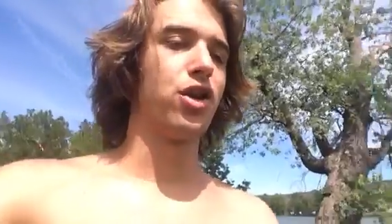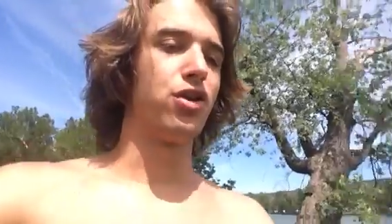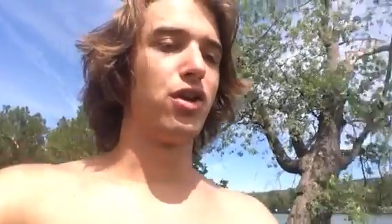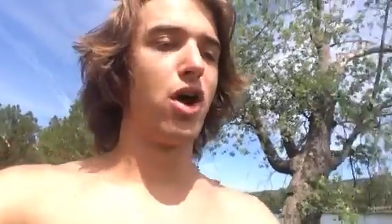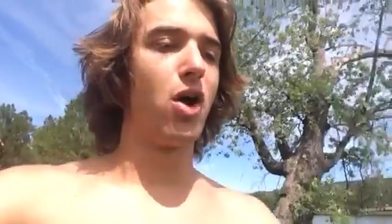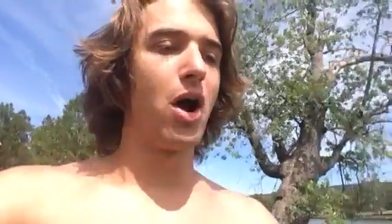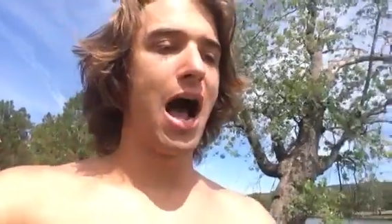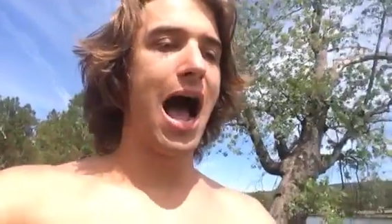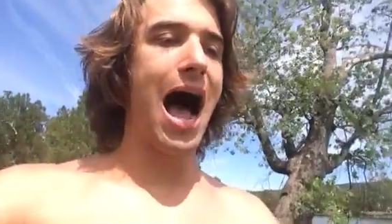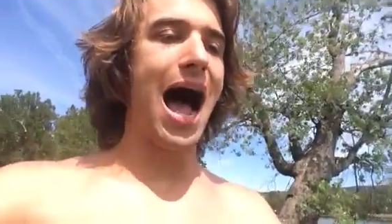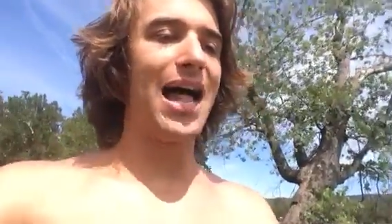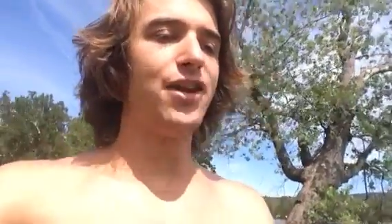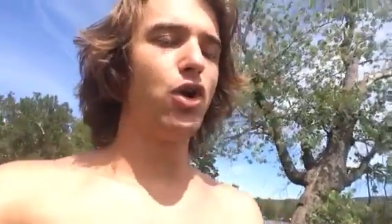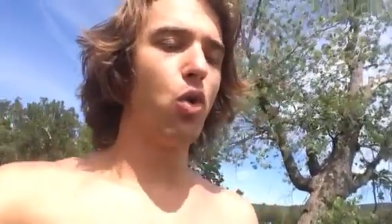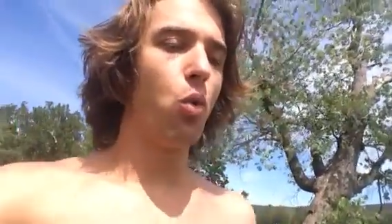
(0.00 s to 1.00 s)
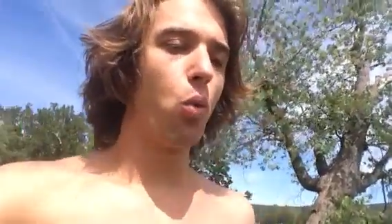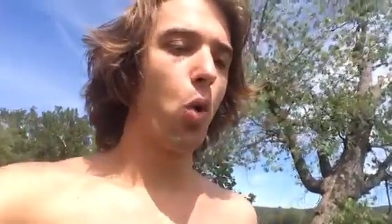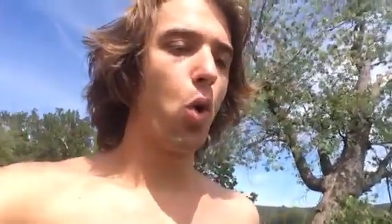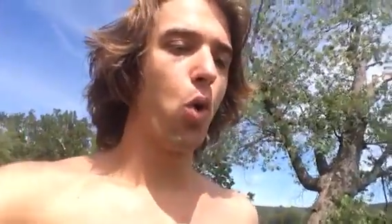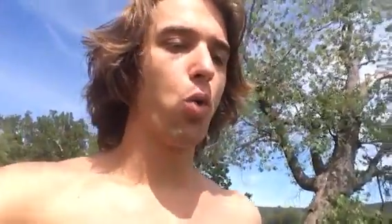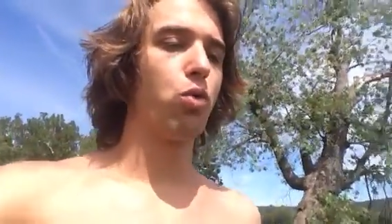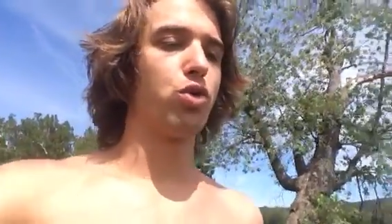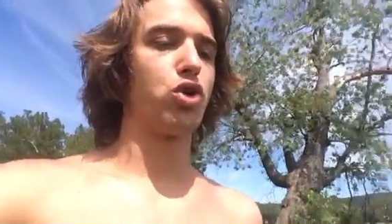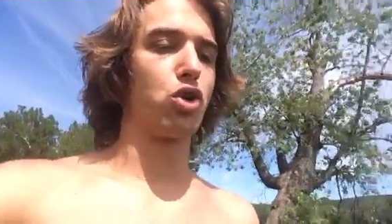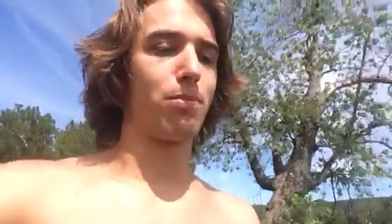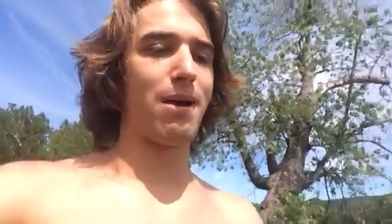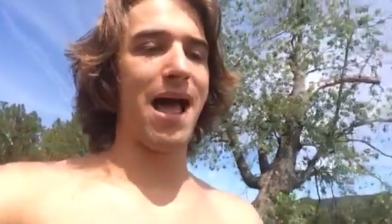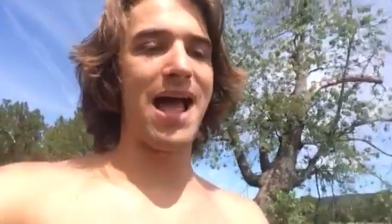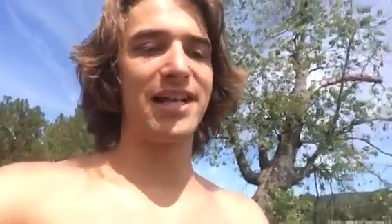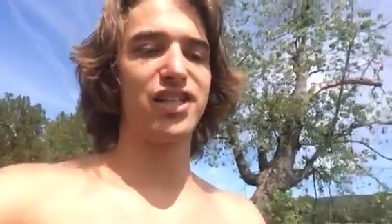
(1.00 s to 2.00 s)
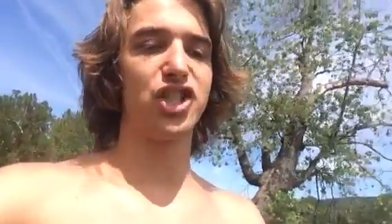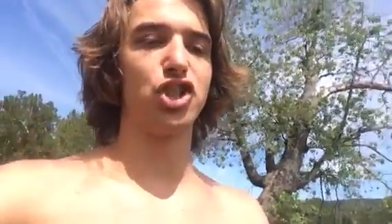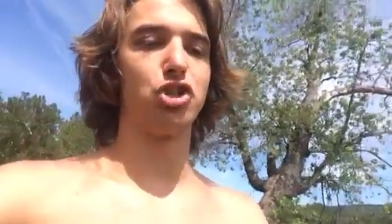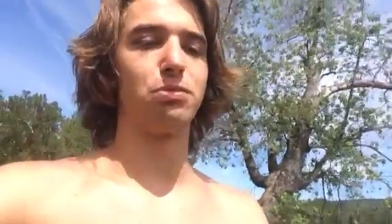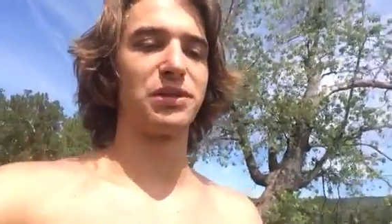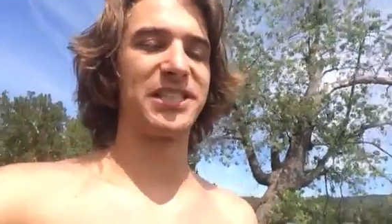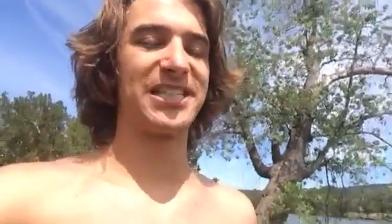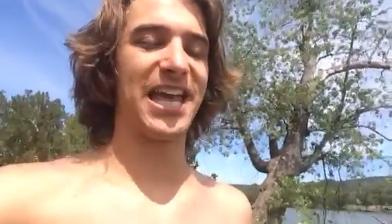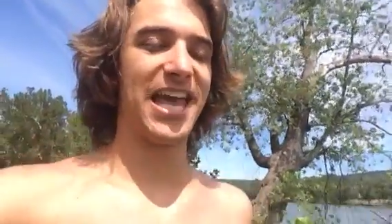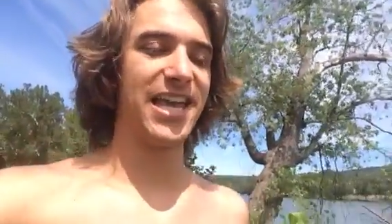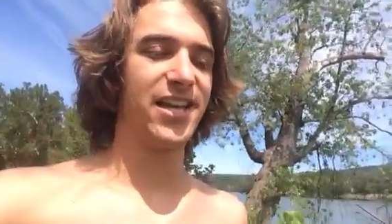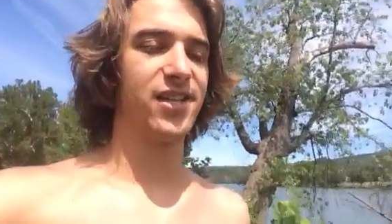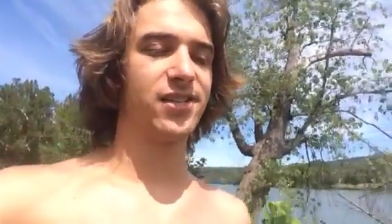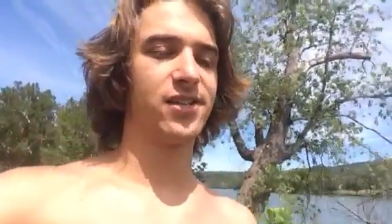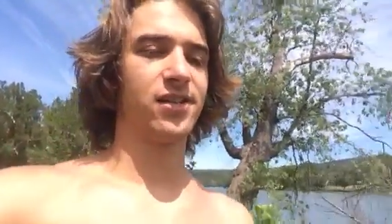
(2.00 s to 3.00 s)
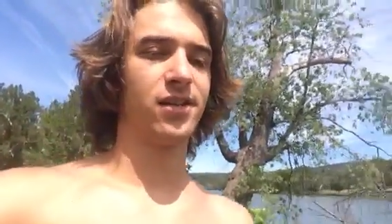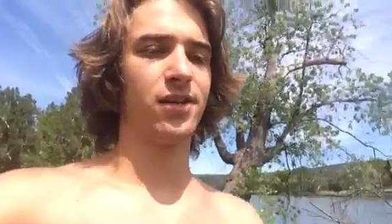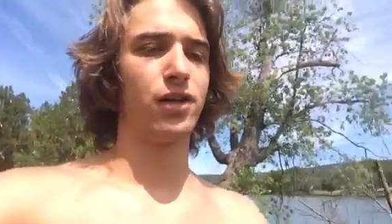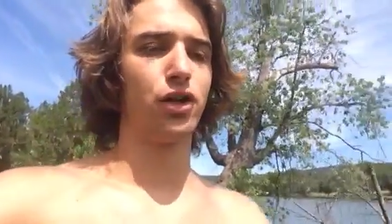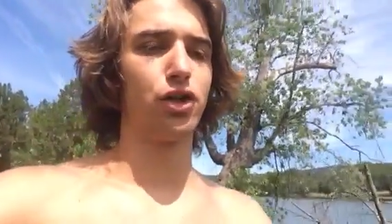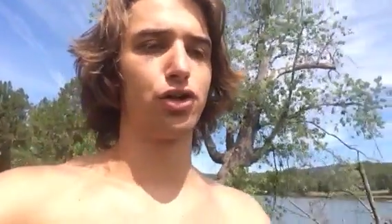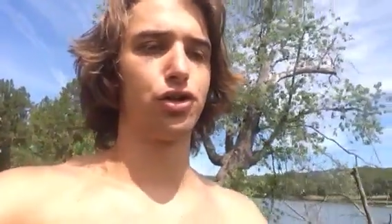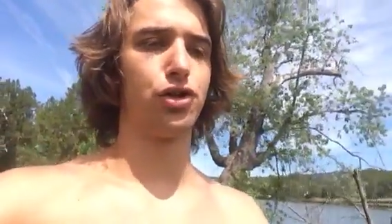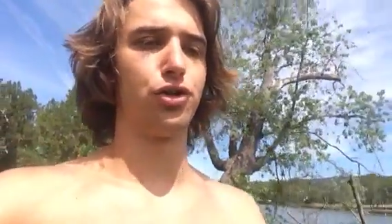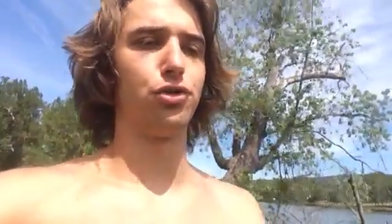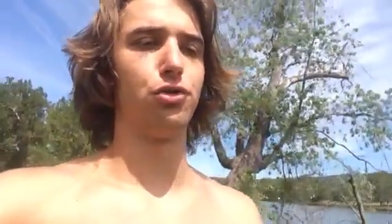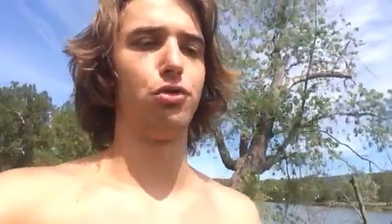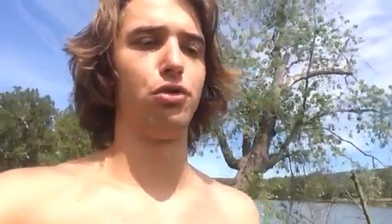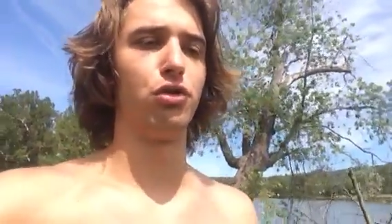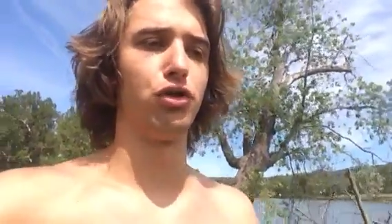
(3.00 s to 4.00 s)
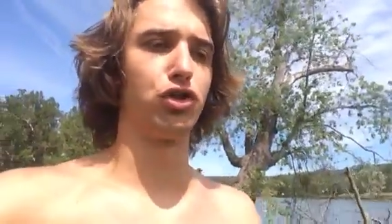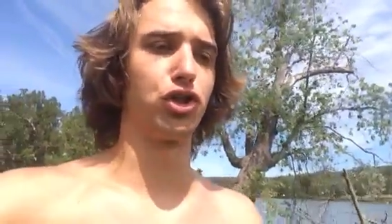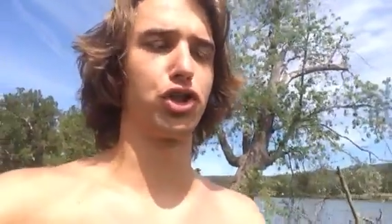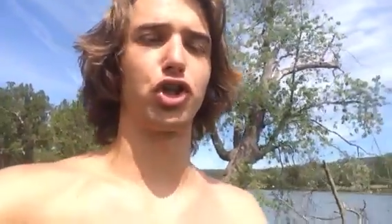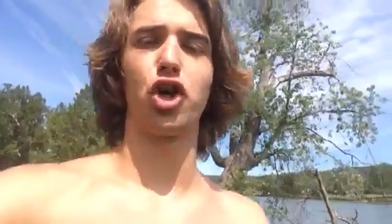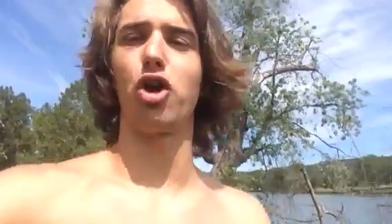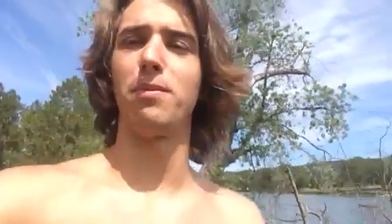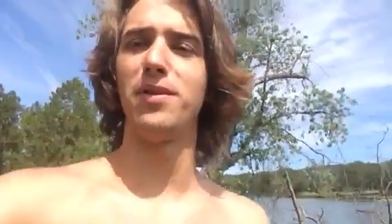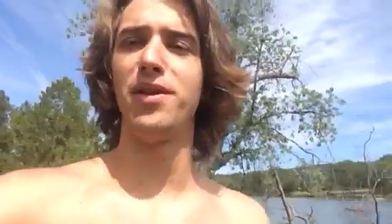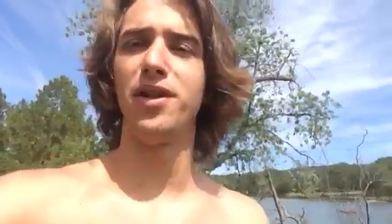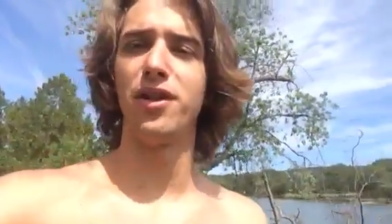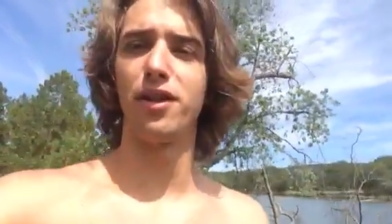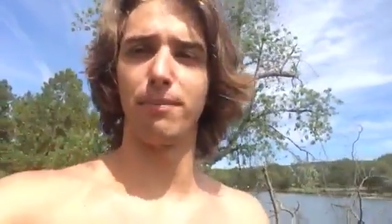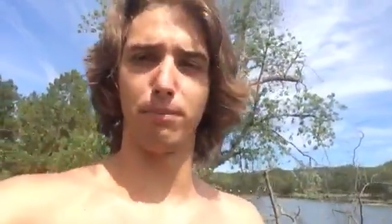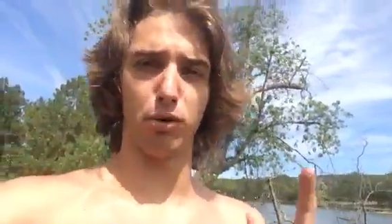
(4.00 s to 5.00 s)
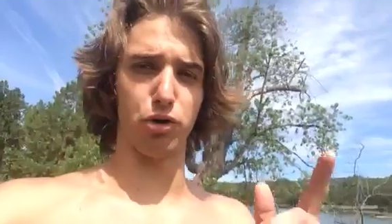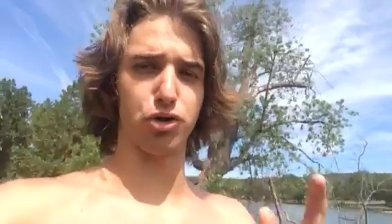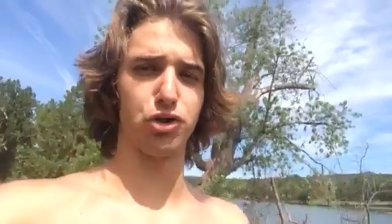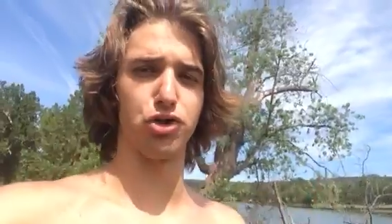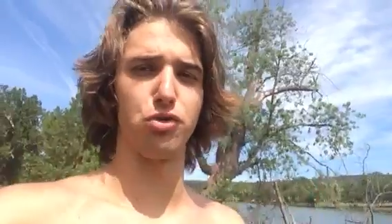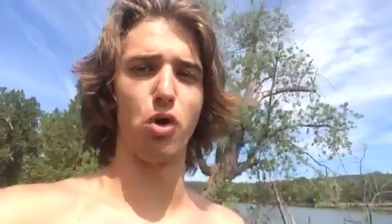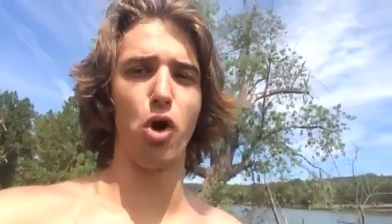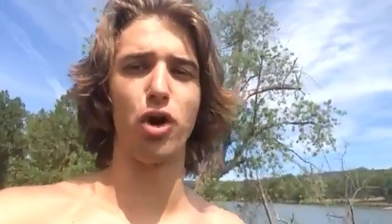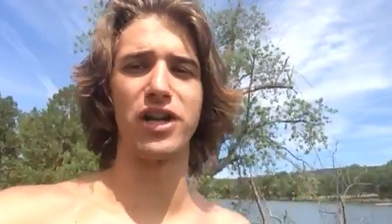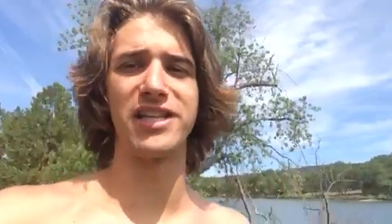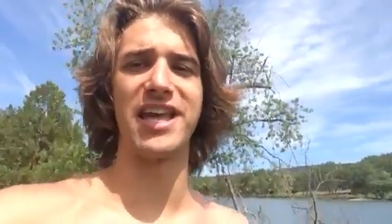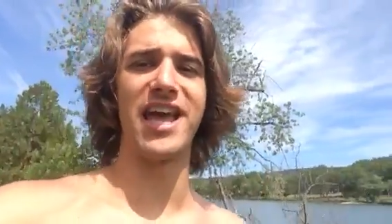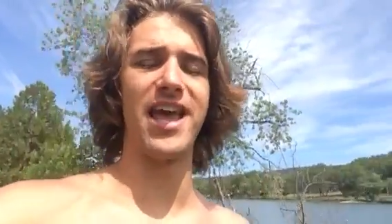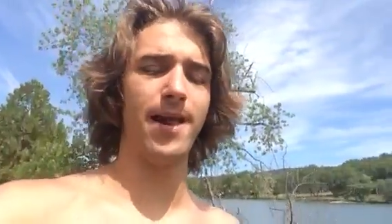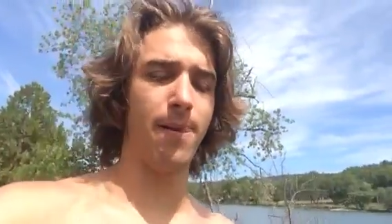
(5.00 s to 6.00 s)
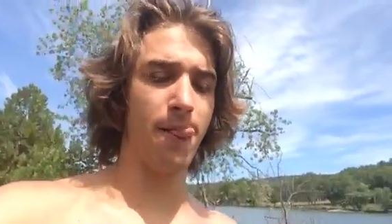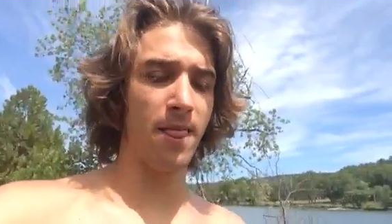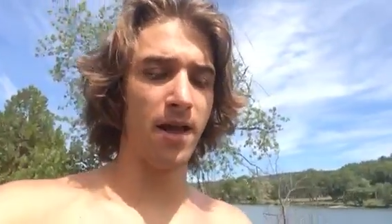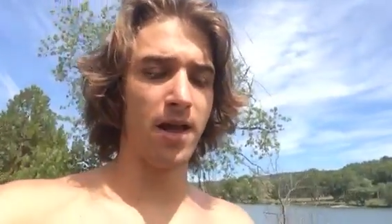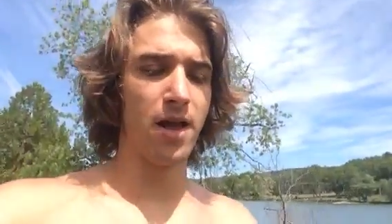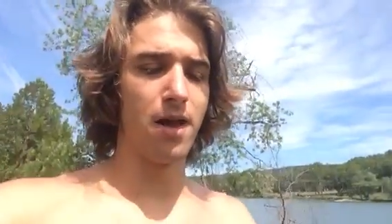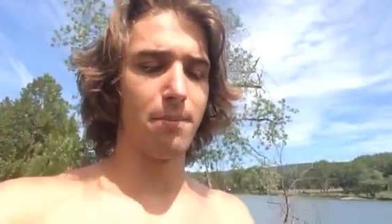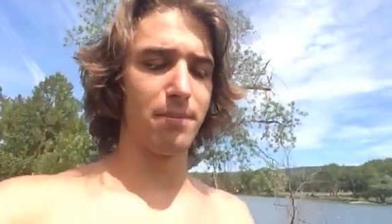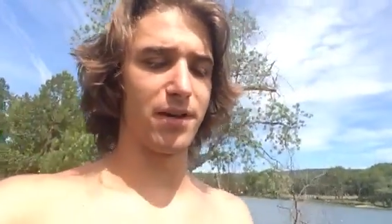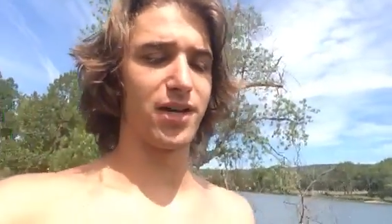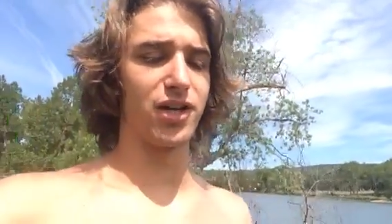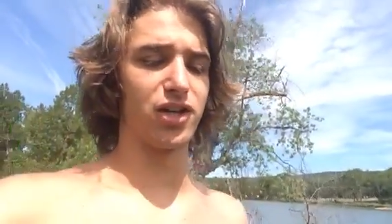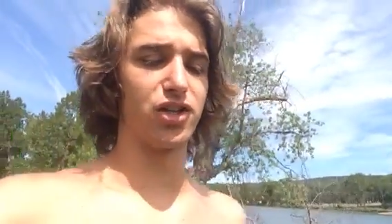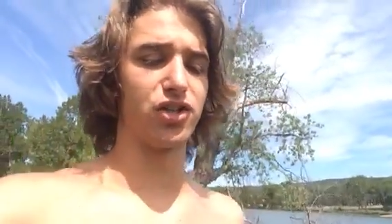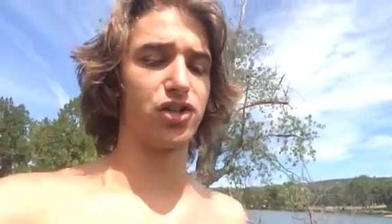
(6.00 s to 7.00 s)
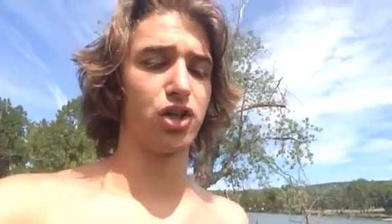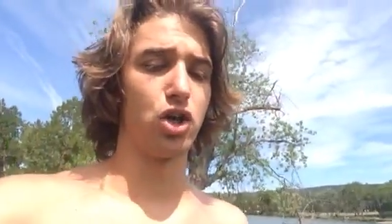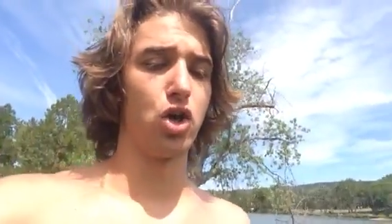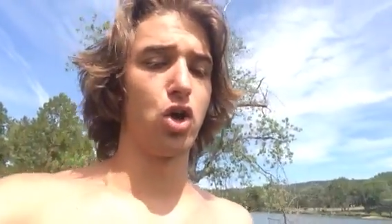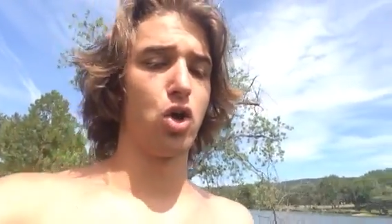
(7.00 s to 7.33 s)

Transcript: You know, I don't want your past and your mistakes to determine the person you are today, because